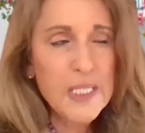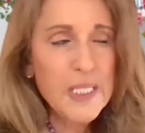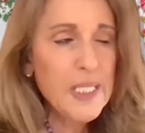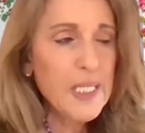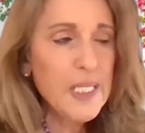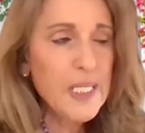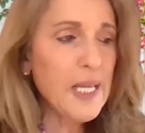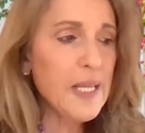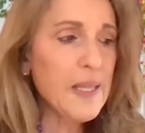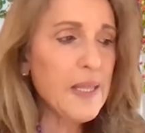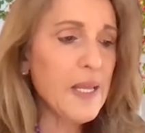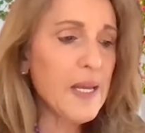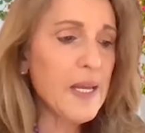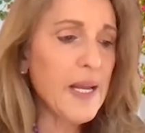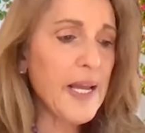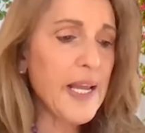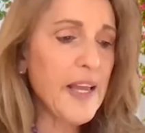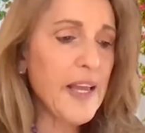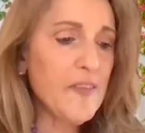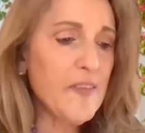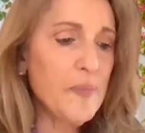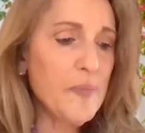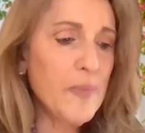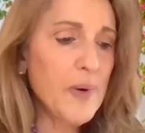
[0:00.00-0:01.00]
And then I
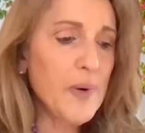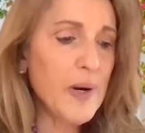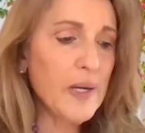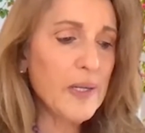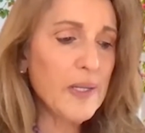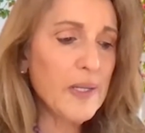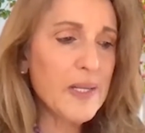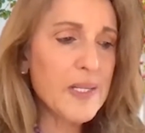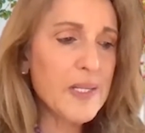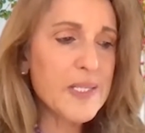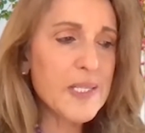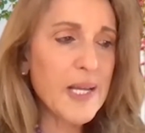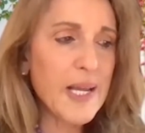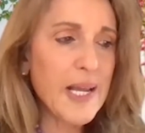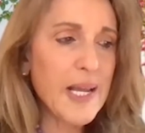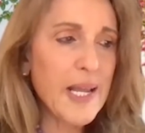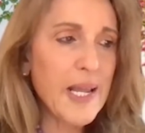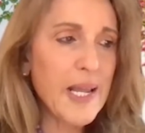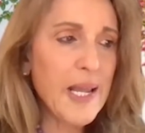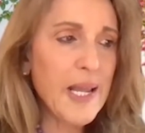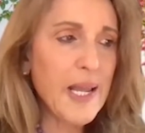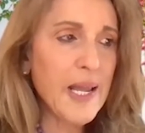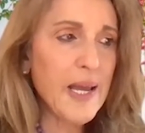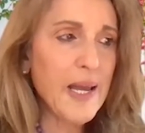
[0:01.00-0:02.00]
have Marla
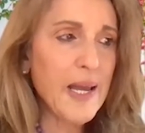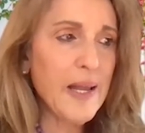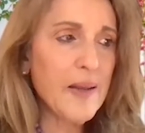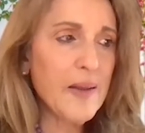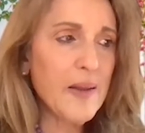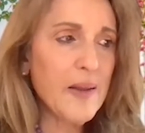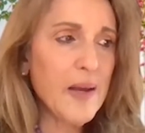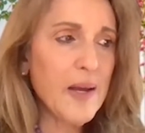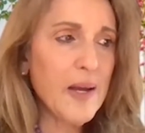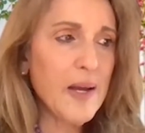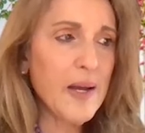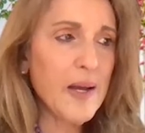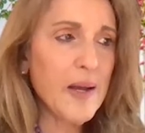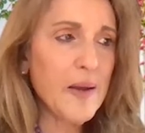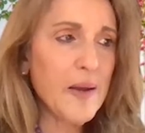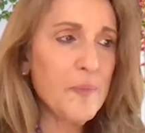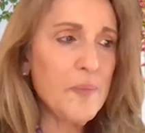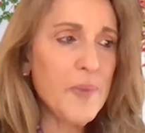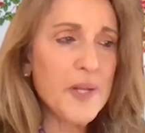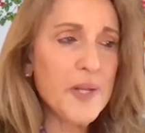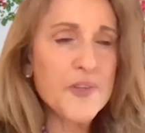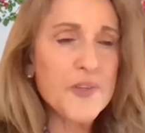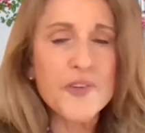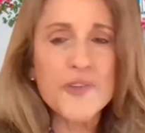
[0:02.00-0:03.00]
Diann
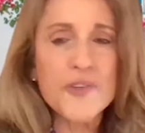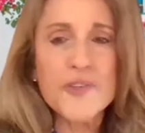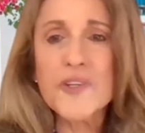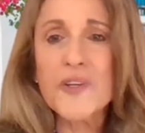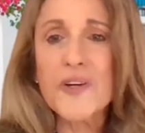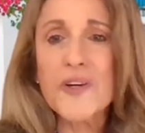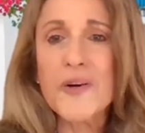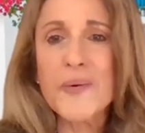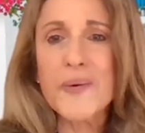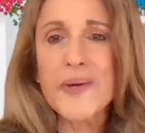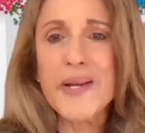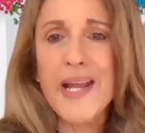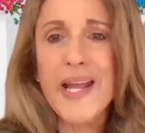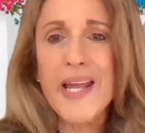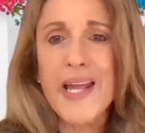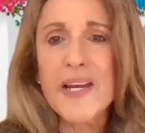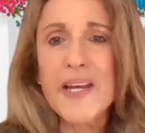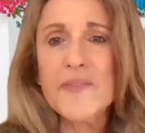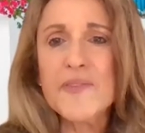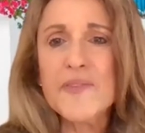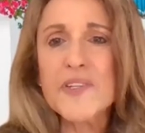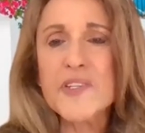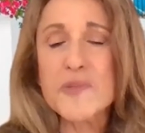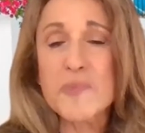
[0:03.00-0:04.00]
Mentor to
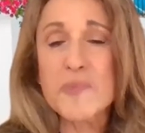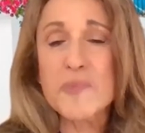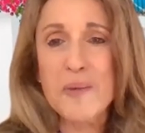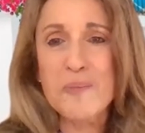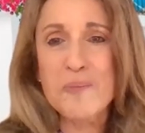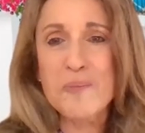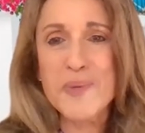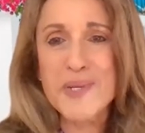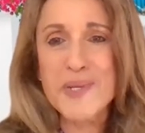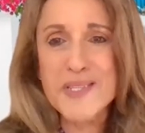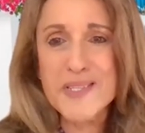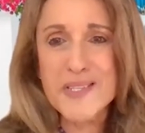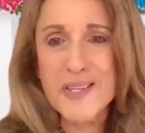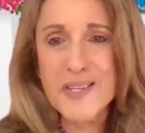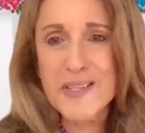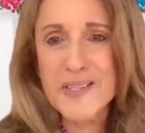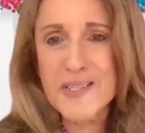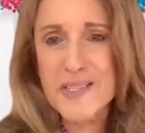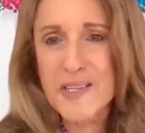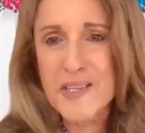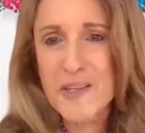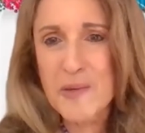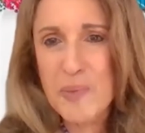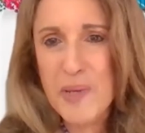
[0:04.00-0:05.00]
Creatives as my
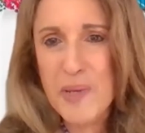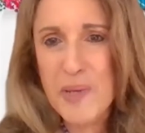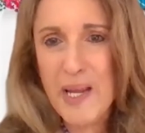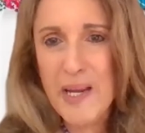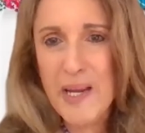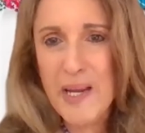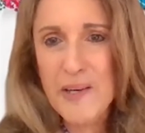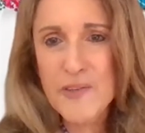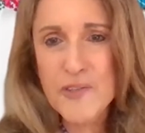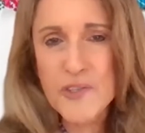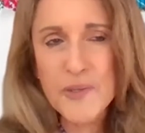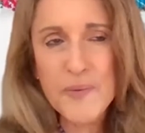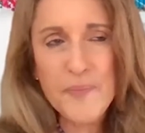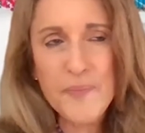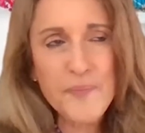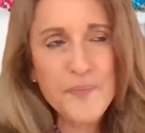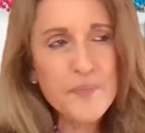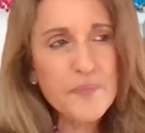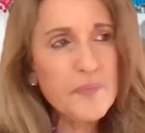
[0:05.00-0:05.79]
business page.